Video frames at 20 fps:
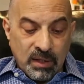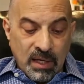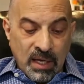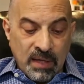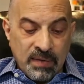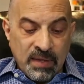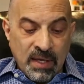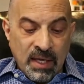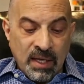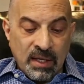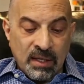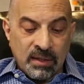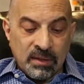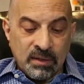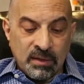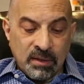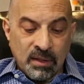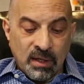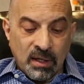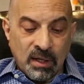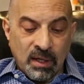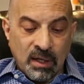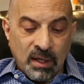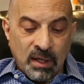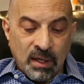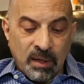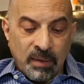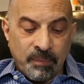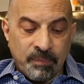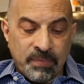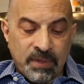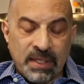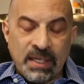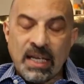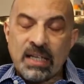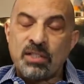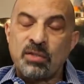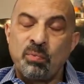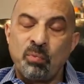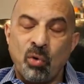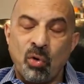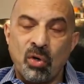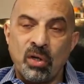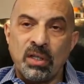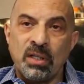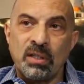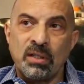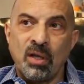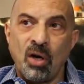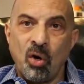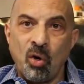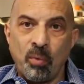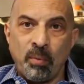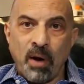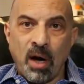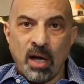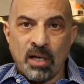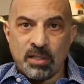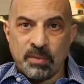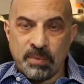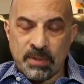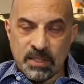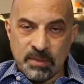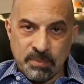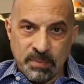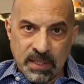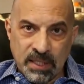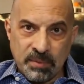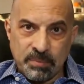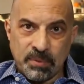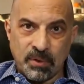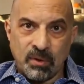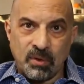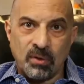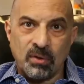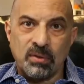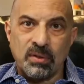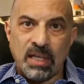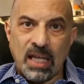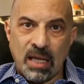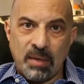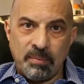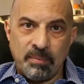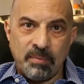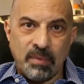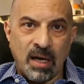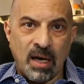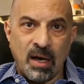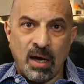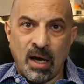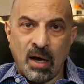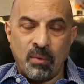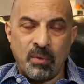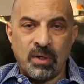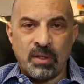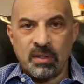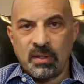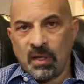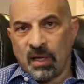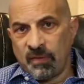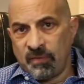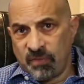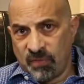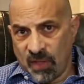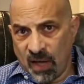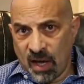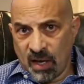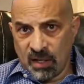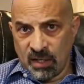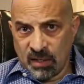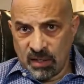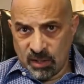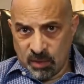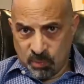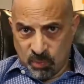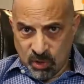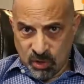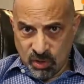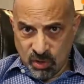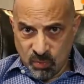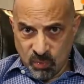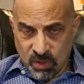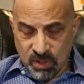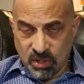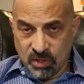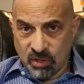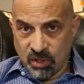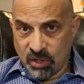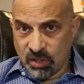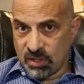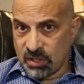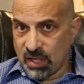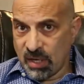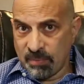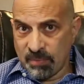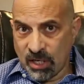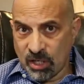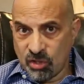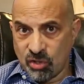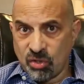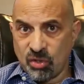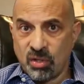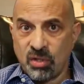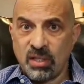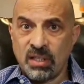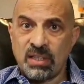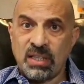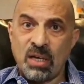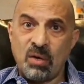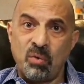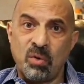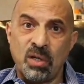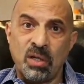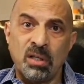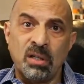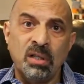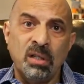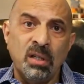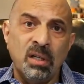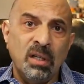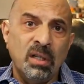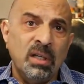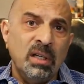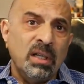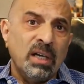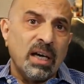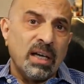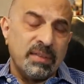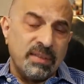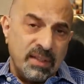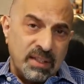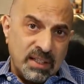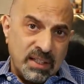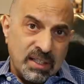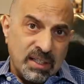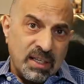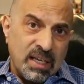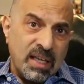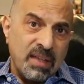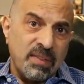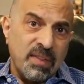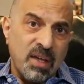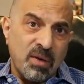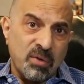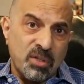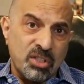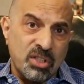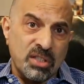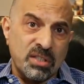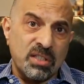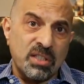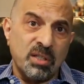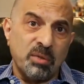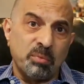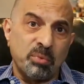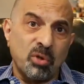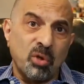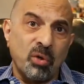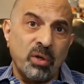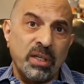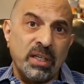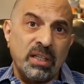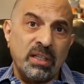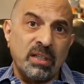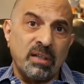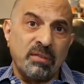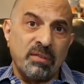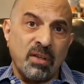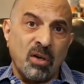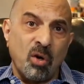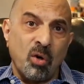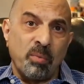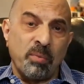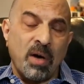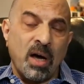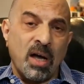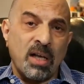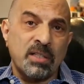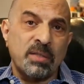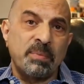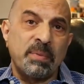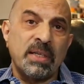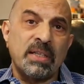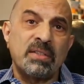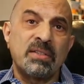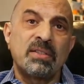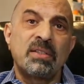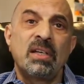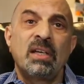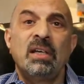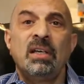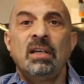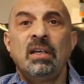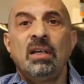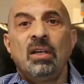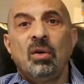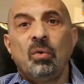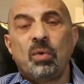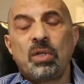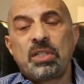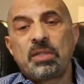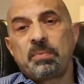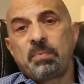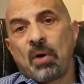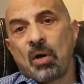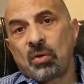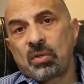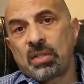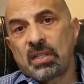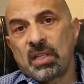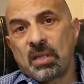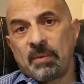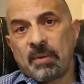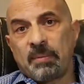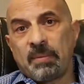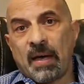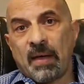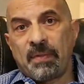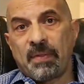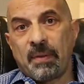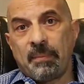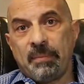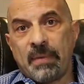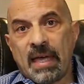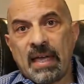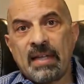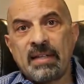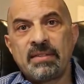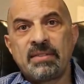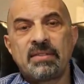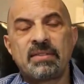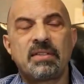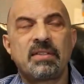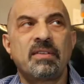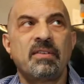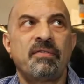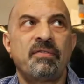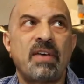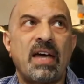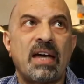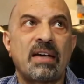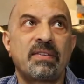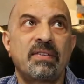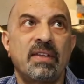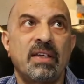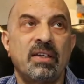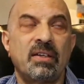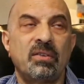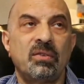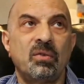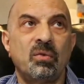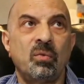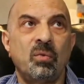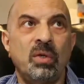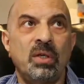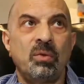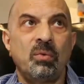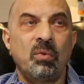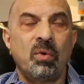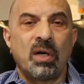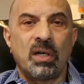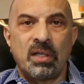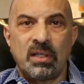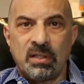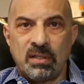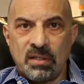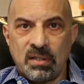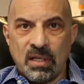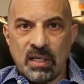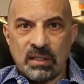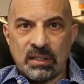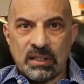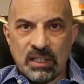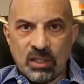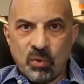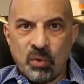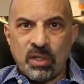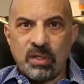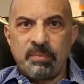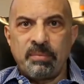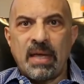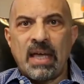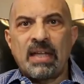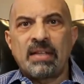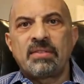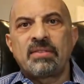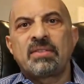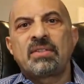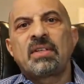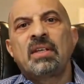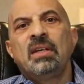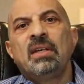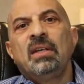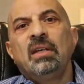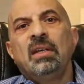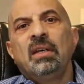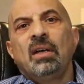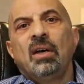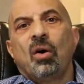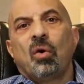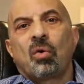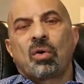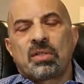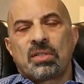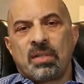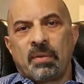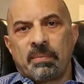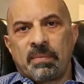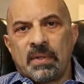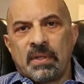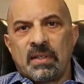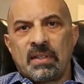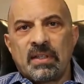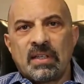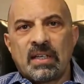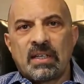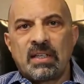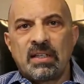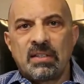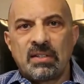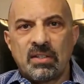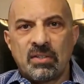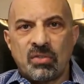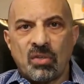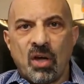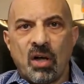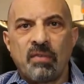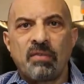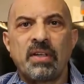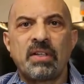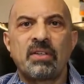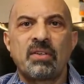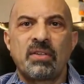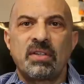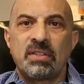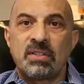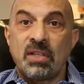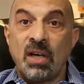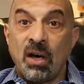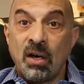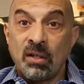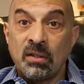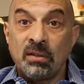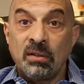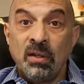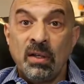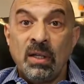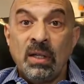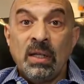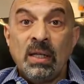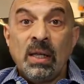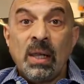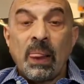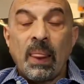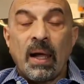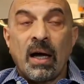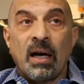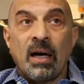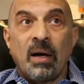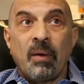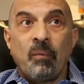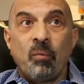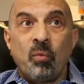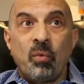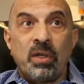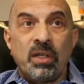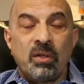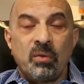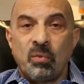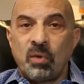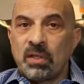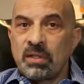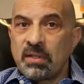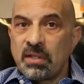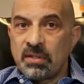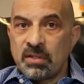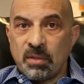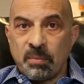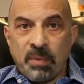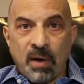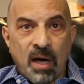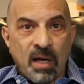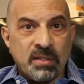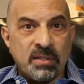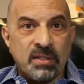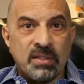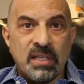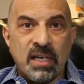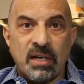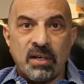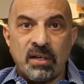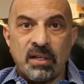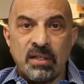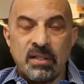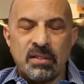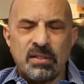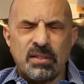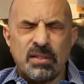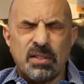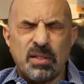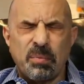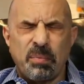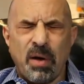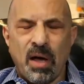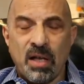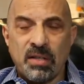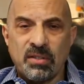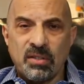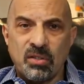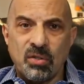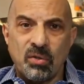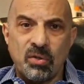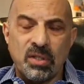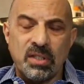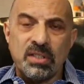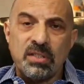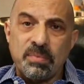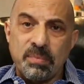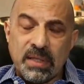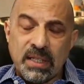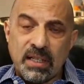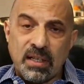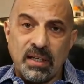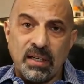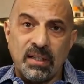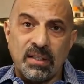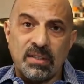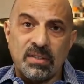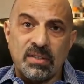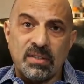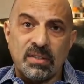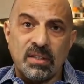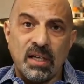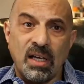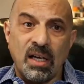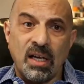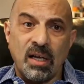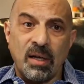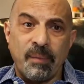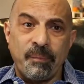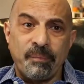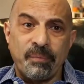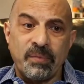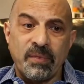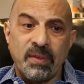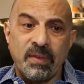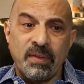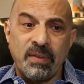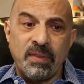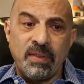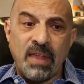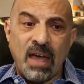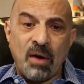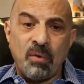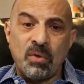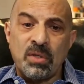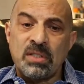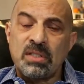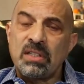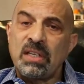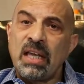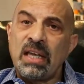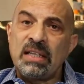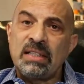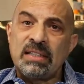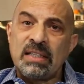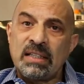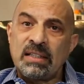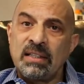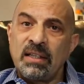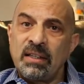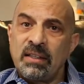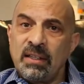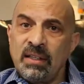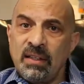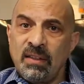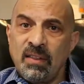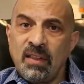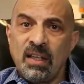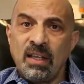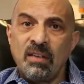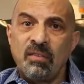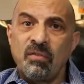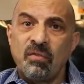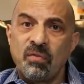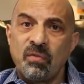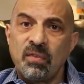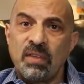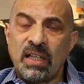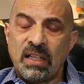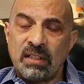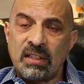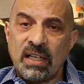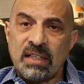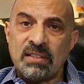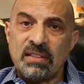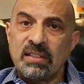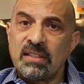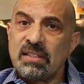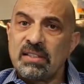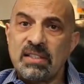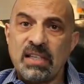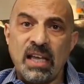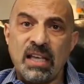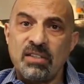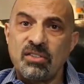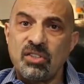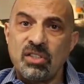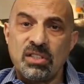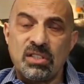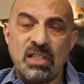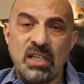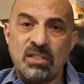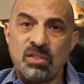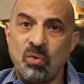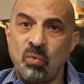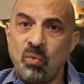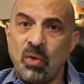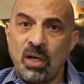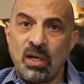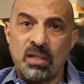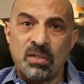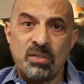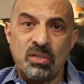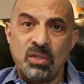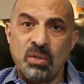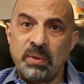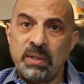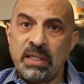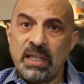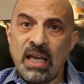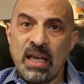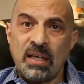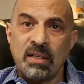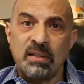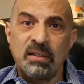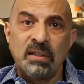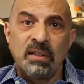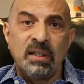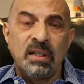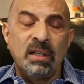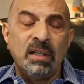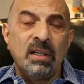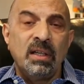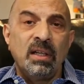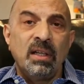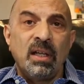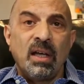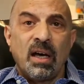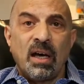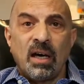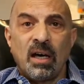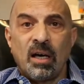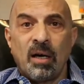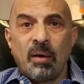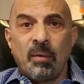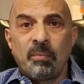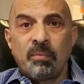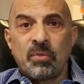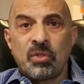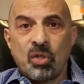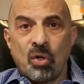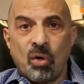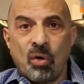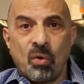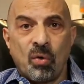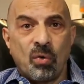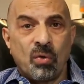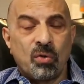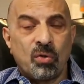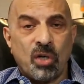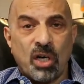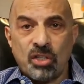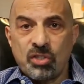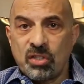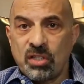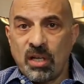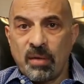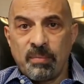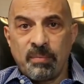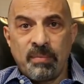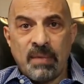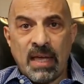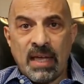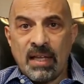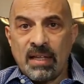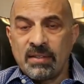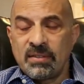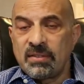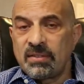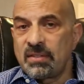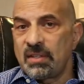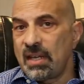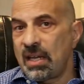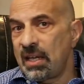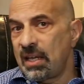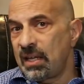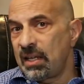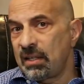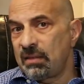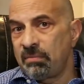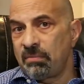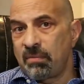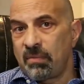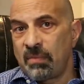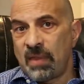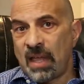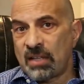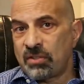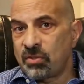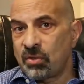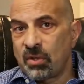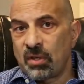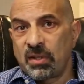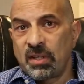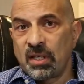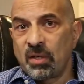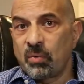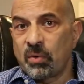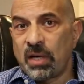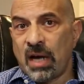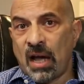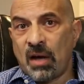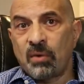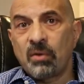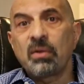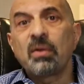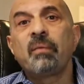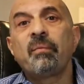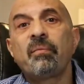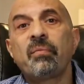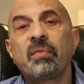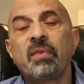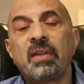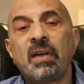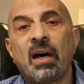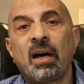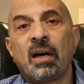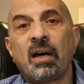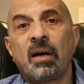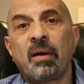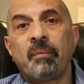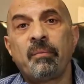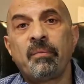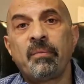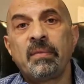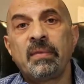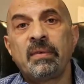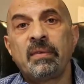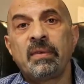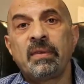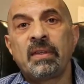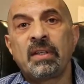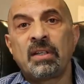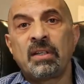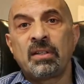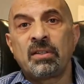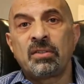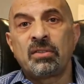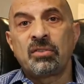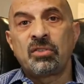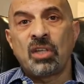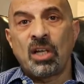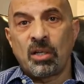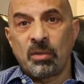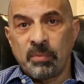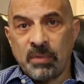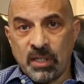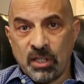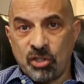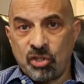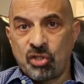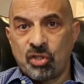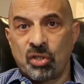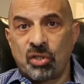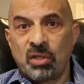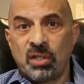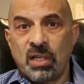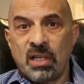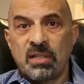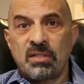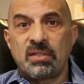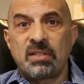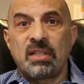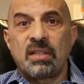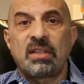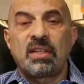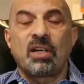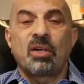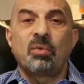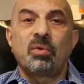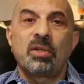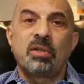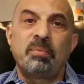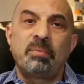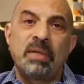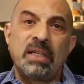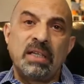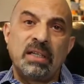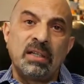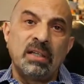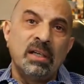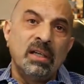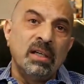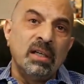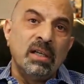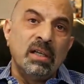then the next morning, the home hospice people came. I would have thought this person was a nurse. I'm not sure that they were. I think, again, they were just an employee of the home hospice. We spoke to them about the meds, the fact that we wanted liquid meds, or something that can dissolve under the tongue. We didn't want the suppositories, because that was a dignity thing that Leslie said. She doesn't want us doing that. So crushed up meds and that sort of thing were out. The gentleman assured us that there would be